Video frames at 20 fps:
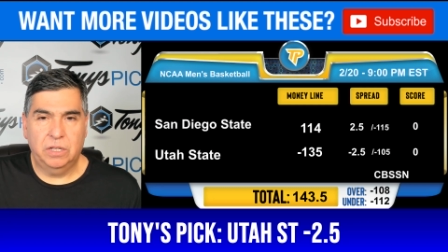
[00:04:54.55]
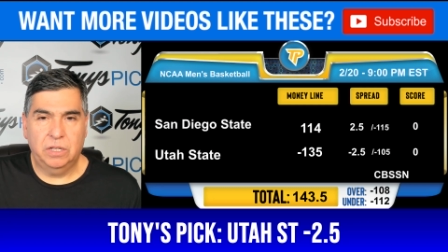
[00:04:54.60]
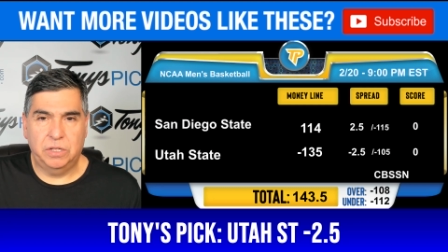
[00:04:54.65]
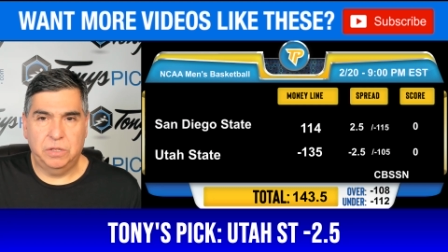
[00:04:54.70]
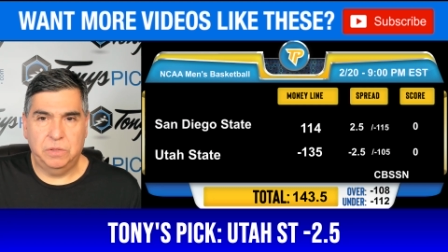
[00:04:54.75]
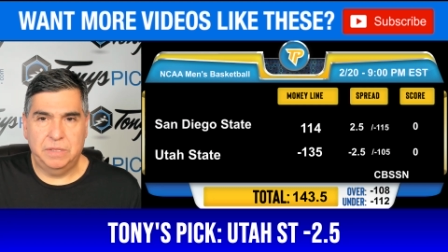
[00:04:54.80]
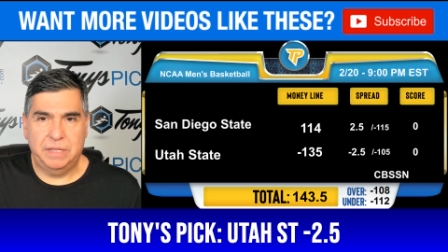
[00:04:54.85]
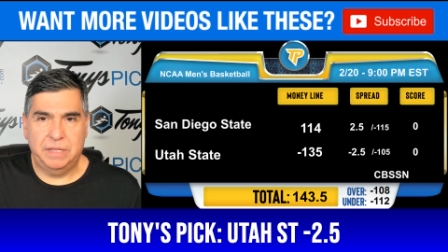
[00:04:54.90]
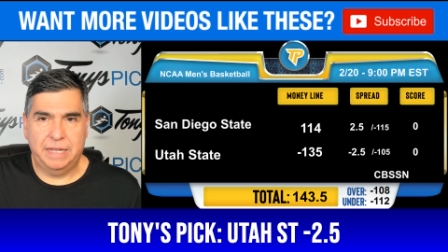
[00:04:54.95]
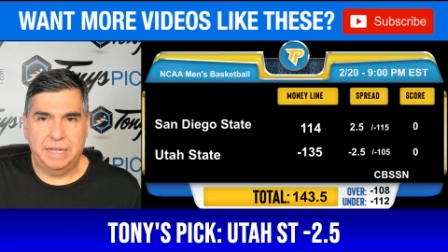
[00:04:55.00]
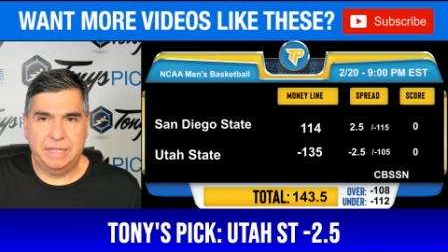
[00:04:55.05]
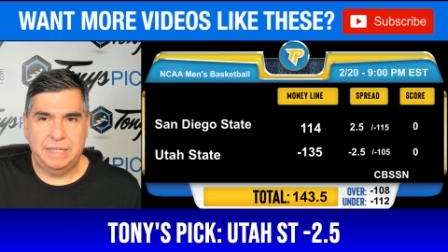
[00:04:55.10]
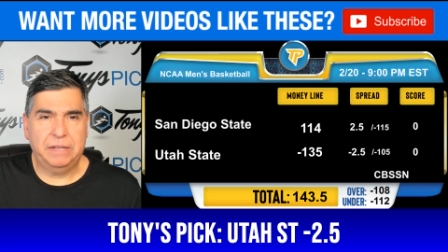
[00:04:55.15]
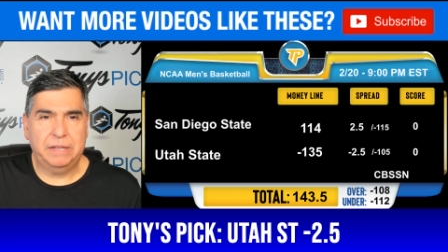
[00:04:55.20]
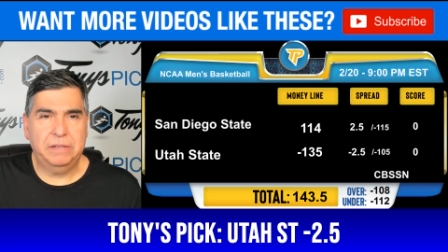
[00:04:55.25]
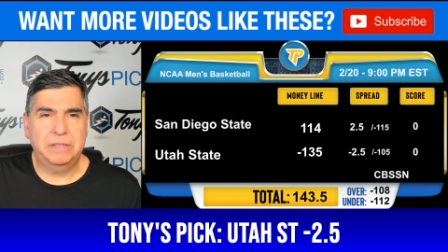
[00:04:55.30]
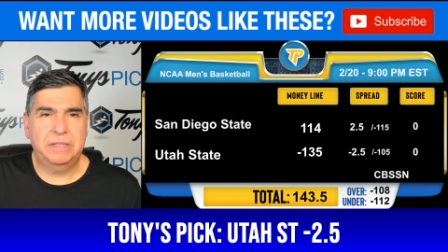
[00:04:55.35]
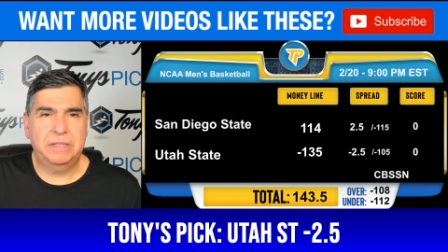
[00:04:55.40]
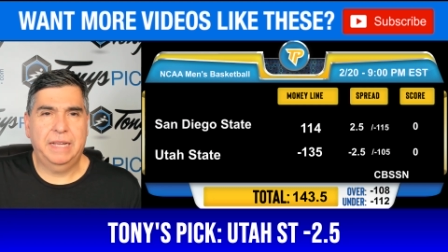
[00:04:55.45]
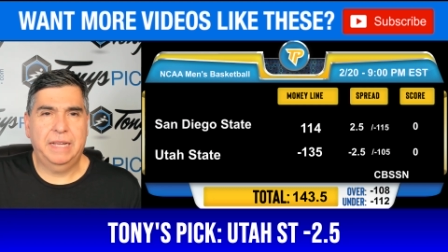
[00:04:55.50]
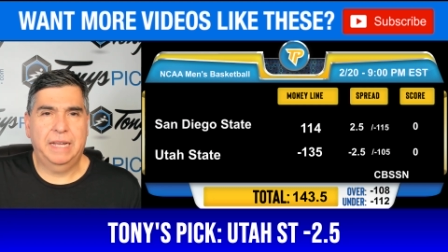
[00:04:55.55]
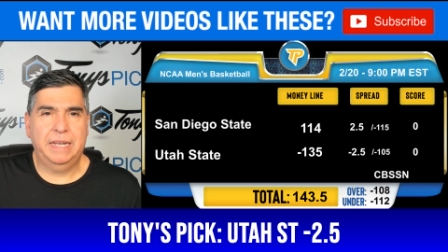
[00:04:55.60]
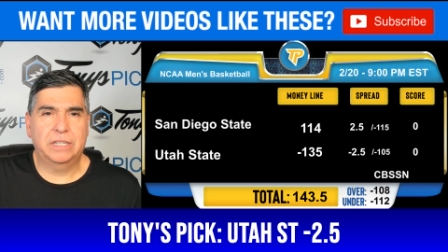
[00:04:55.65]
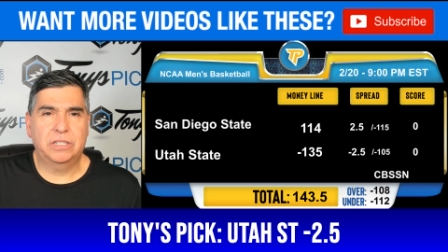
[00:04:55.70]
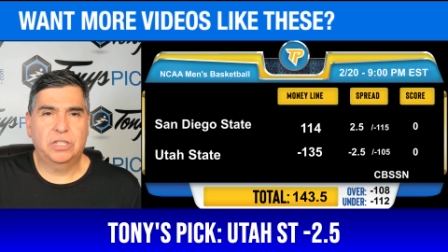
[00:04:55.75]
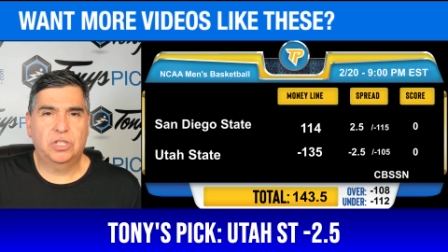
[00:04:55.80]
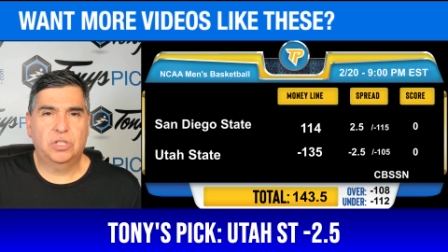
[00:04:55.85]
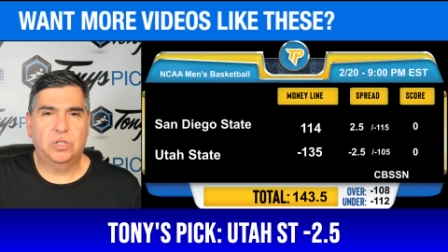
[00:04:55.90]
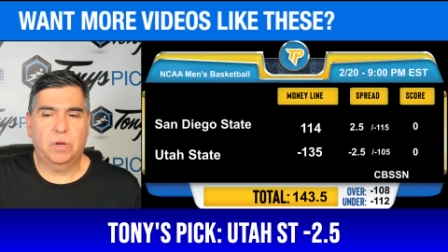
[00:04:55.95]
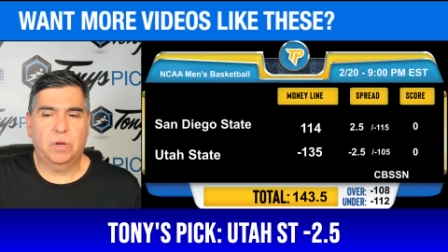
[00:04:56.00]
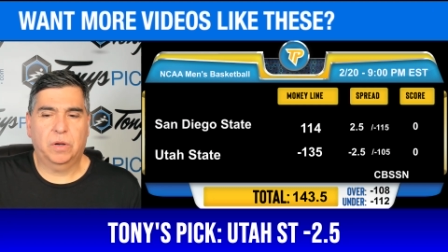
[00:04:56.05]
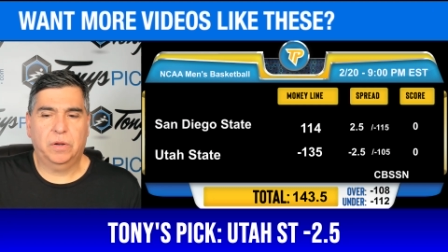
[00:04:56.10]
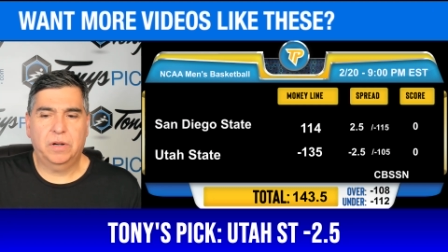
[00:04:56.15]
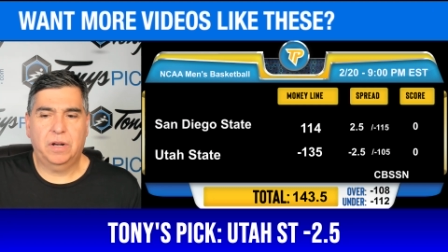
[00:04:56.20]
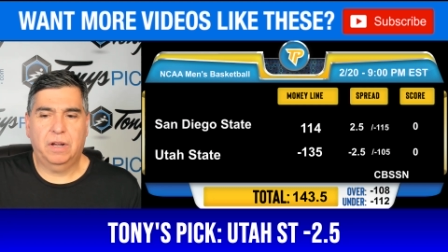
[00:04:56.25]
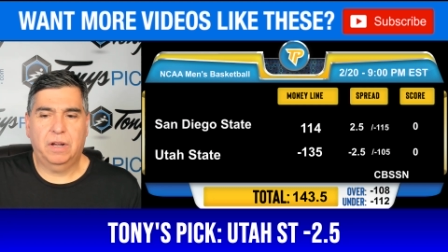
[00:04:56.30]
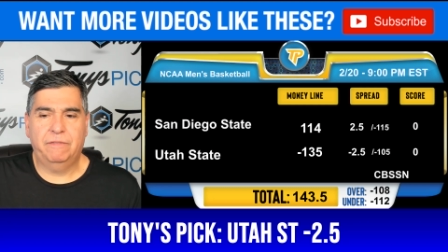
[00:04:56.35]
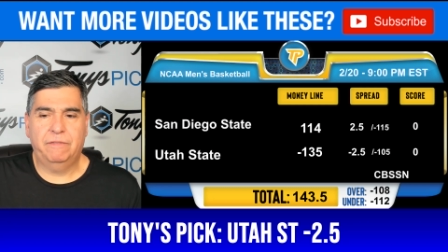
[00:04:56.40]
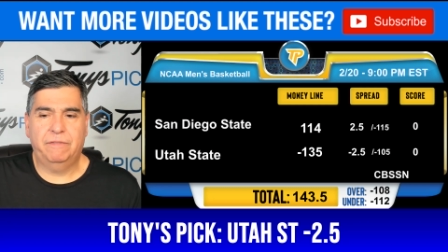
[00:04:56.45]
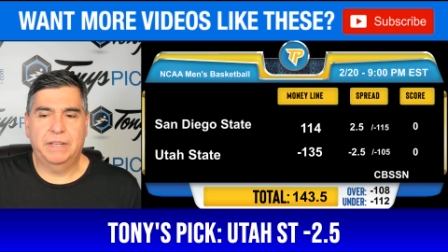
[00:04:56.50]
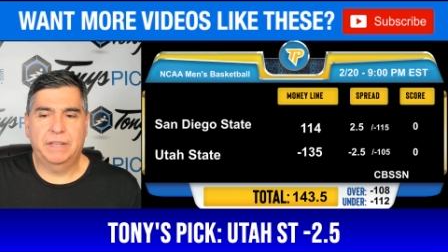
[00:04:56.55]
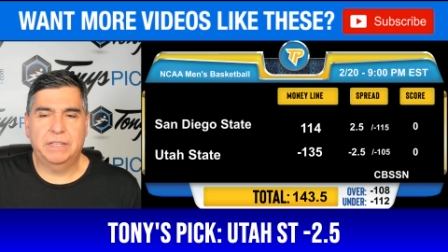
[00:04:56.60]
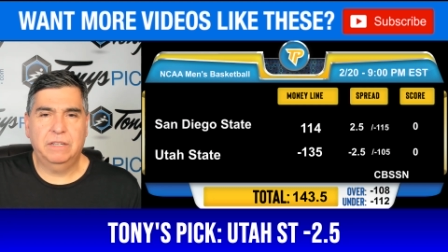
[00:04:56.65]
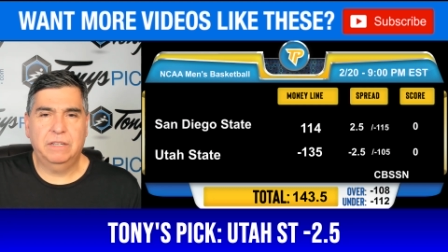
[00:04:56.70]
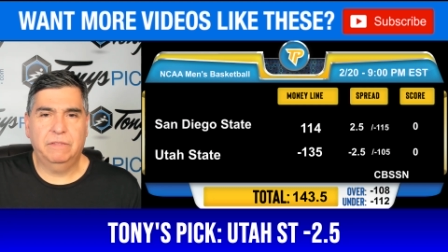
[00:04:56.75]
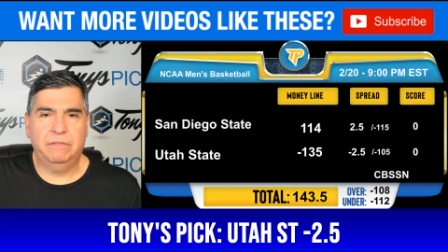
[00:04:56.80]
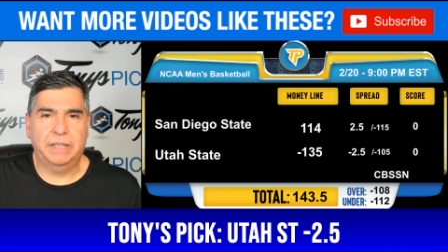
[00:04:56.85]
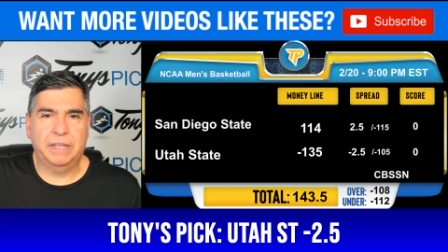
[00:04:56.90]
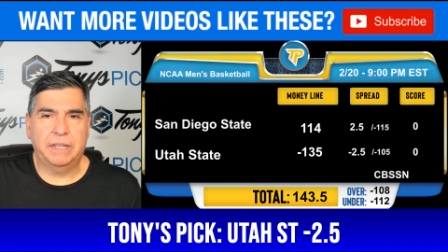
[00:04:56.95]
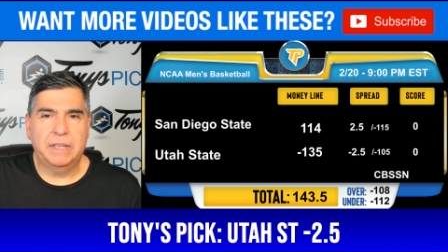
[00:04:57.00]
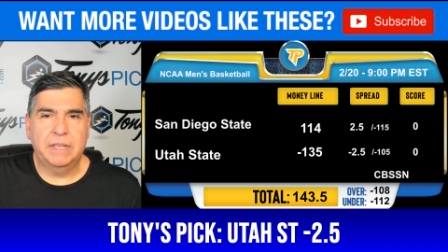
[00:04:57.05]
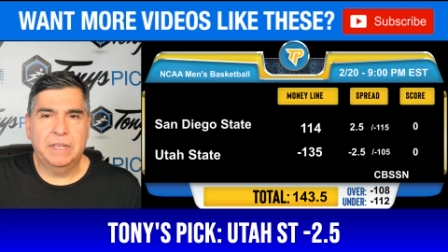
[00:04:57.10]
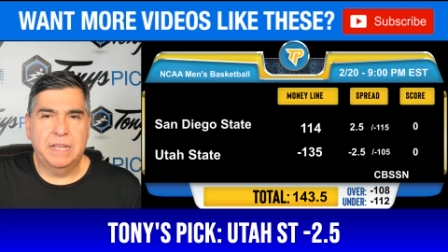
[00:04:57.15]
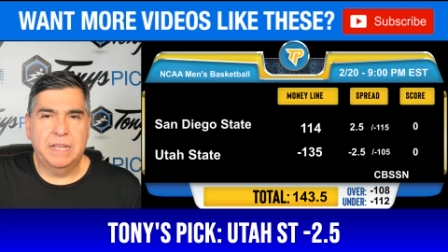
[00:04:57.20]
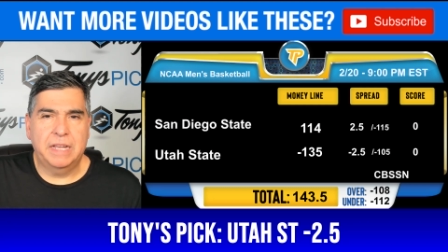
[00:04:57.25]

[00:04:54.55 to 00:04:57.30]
Tuesday. San Diego State has struggled offensively